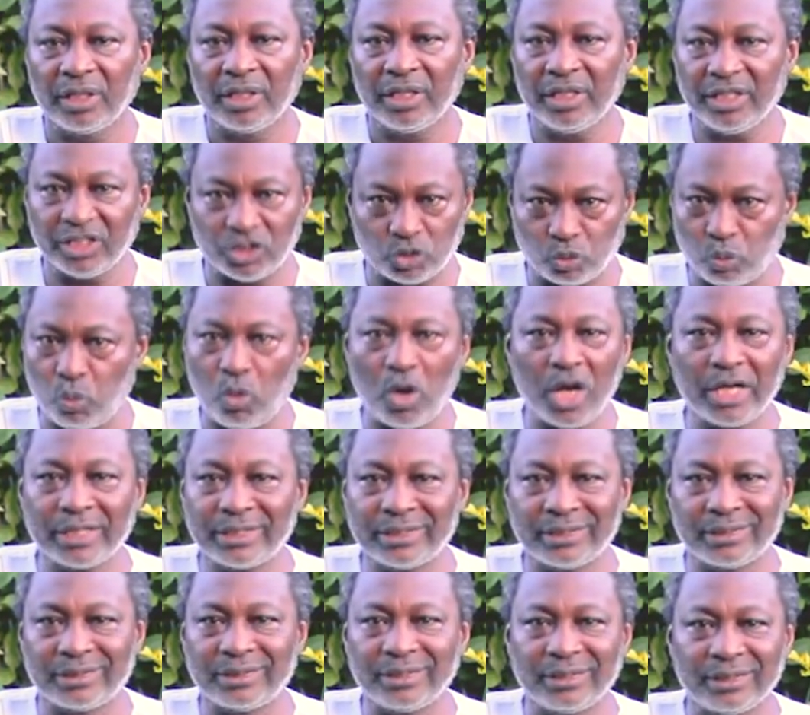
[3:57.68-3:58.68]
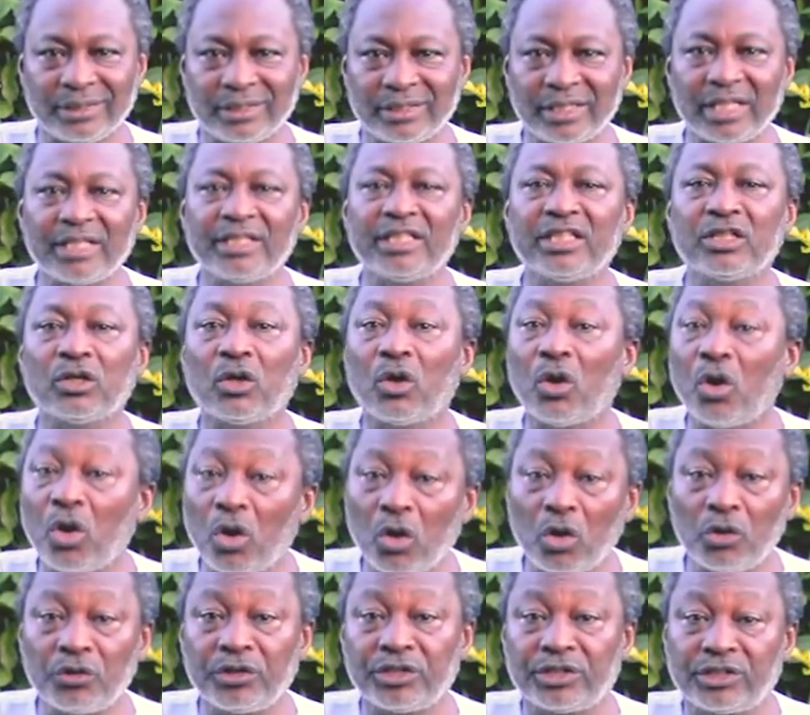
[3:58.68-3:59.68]
is what is sending
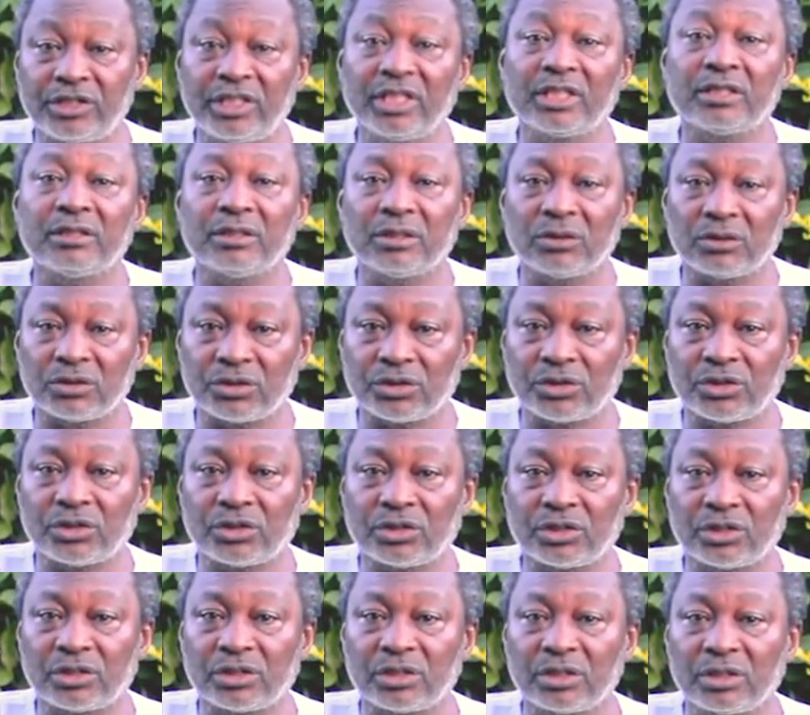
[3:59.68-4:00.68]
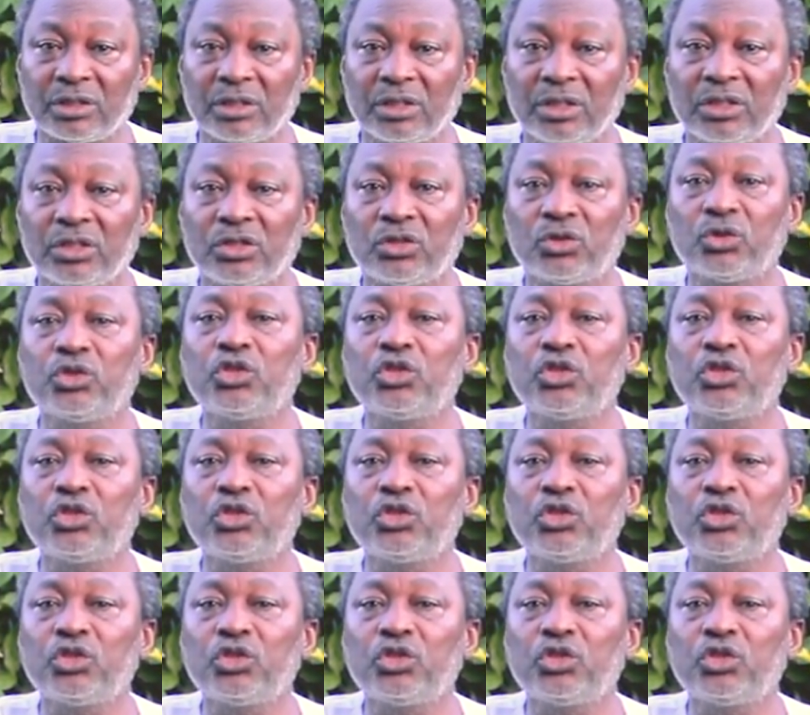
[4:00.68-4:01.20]
all the signals to